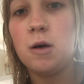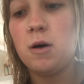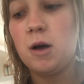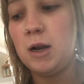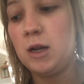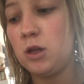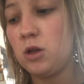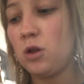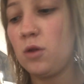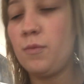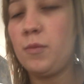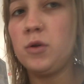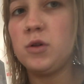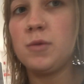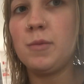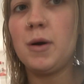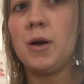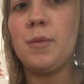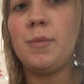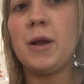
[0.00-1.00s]
I literally just put
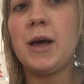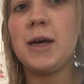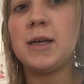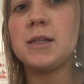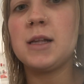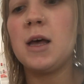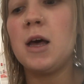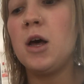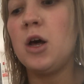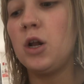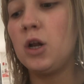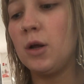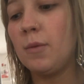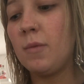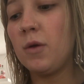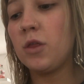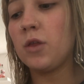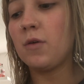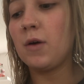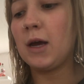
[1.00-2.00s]
some Olaplex
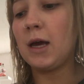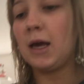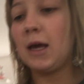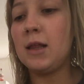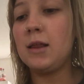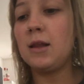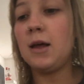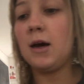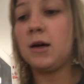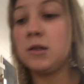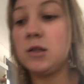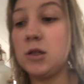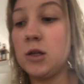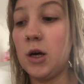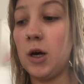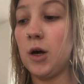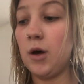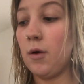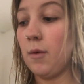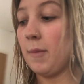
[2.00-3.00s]
number 3 in there,
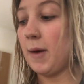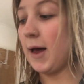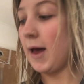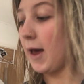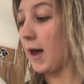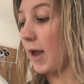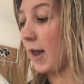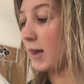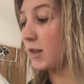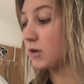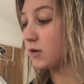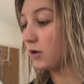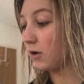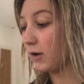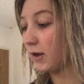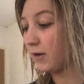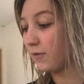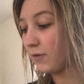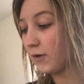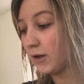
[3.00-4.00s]
so my hair is
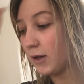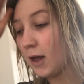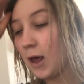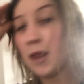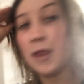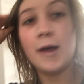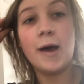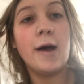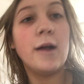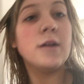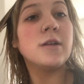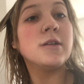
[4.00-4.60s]
not even that